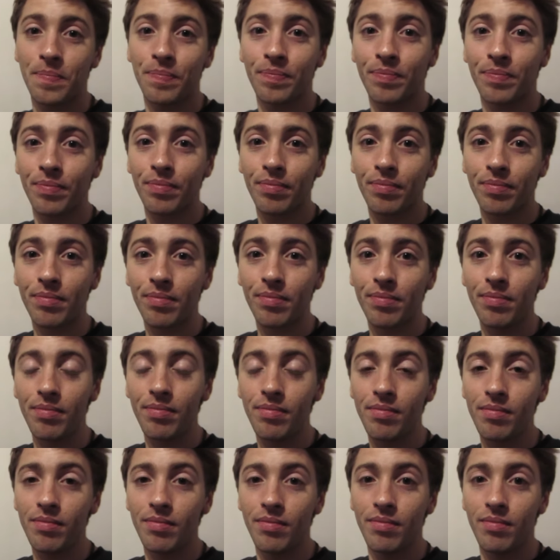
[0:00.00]

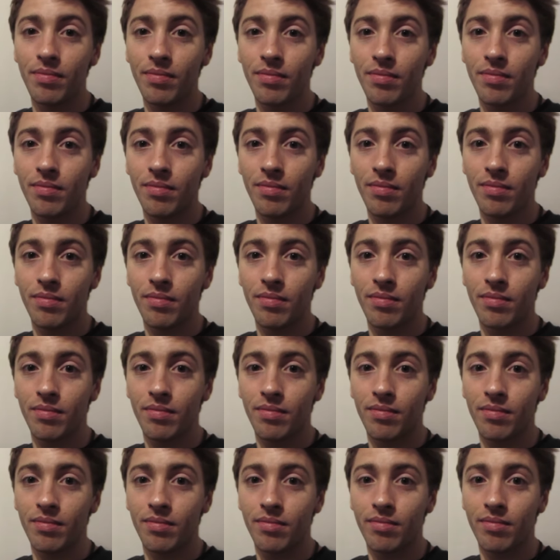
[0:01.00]

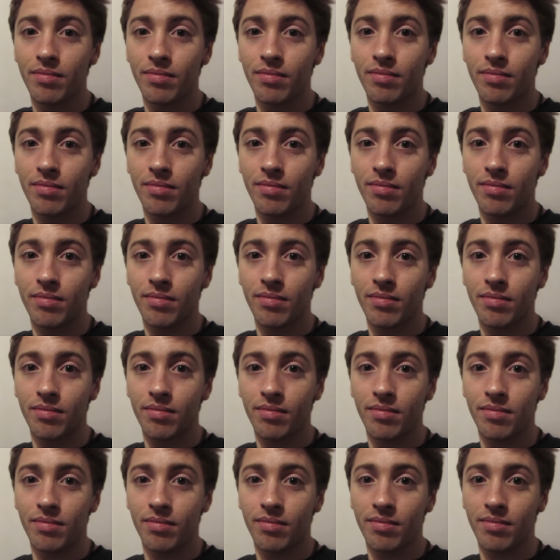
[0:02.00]

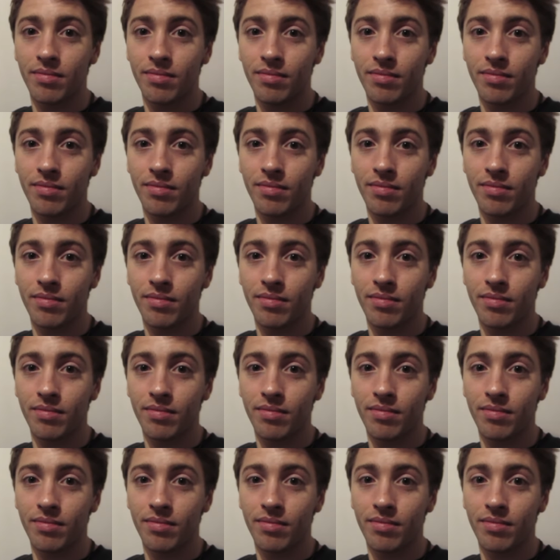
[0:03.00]
[no speech]